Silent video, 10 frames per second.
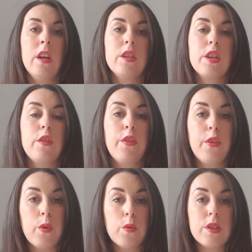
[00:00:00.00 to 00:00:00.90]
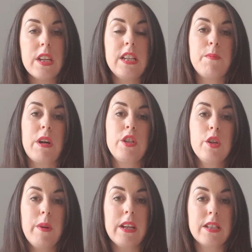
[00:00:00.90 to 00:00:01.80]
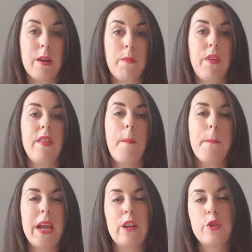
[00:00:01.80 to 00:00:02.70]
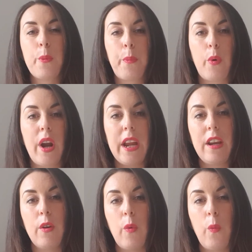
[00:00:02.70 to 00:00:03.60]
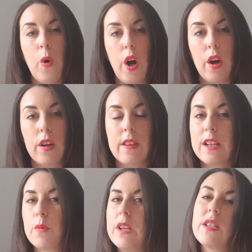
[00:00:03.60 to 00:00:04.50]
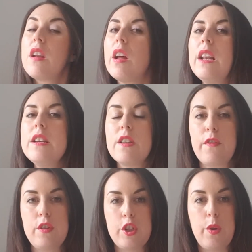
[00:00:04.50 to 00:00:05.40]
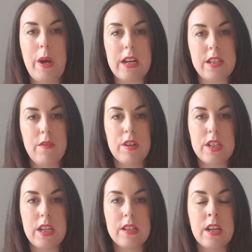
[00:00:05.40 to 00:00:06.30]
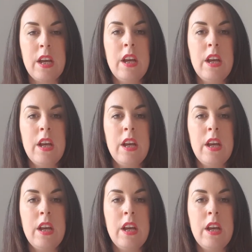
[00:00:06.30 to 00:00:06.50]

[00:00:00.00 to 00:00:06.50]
So thoughts is by doing something that makes your brain work. That's why it's slightly different to activities.